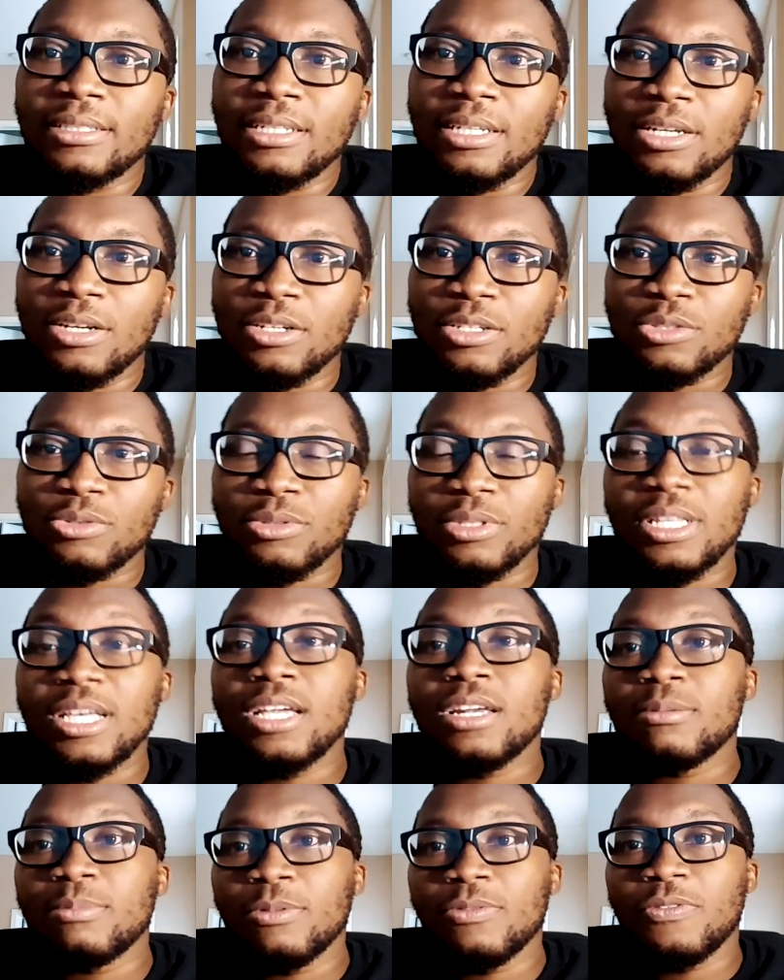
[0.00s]
You know, it's
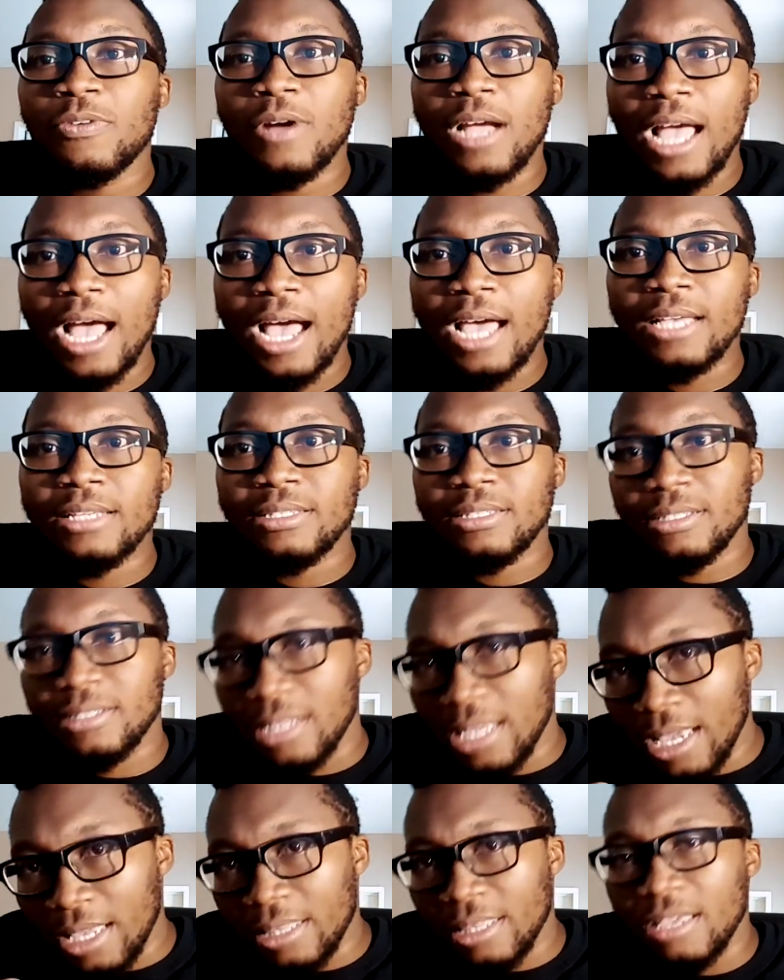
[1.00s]
relatable for guys
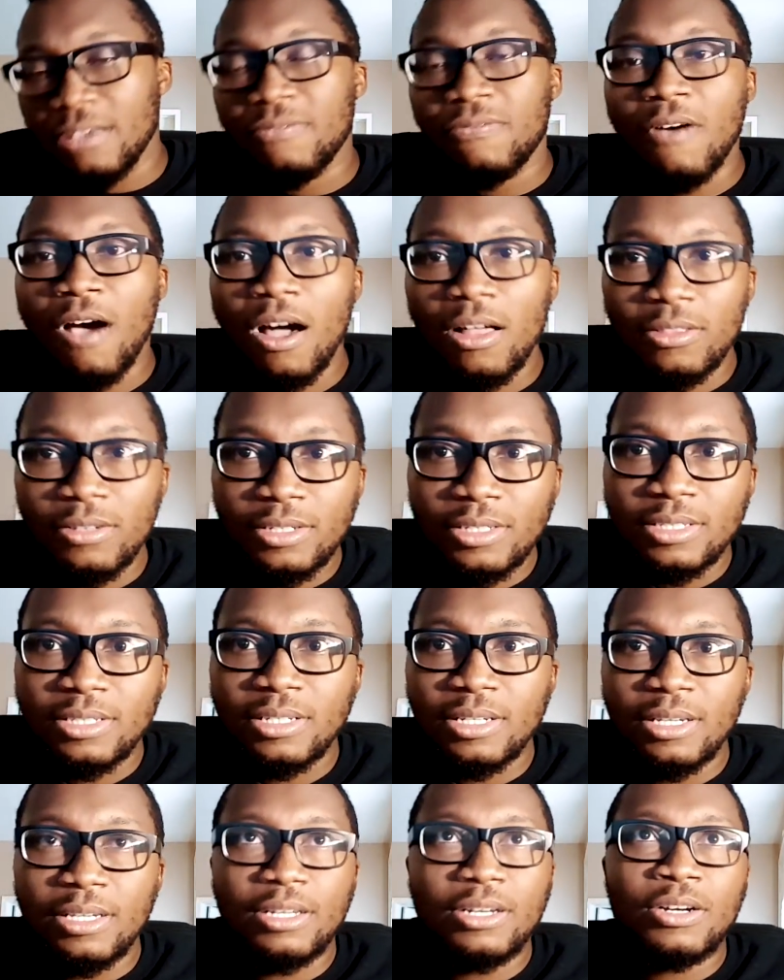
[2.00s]
and their fathers.
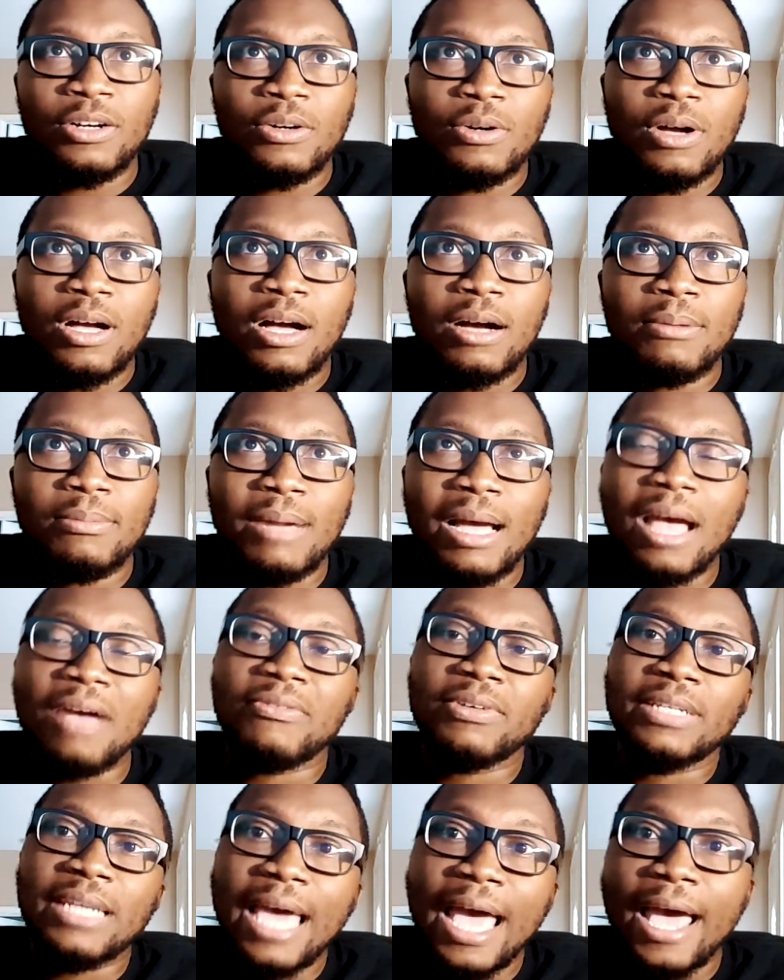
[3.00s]
So, you know, I
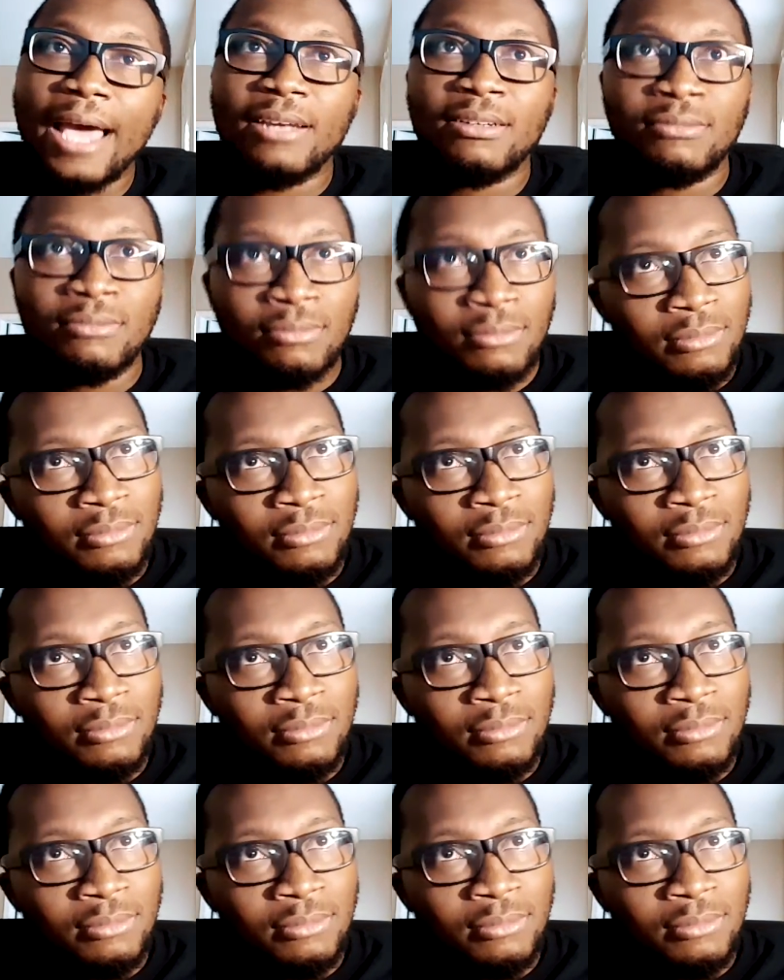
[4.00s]
have a dad.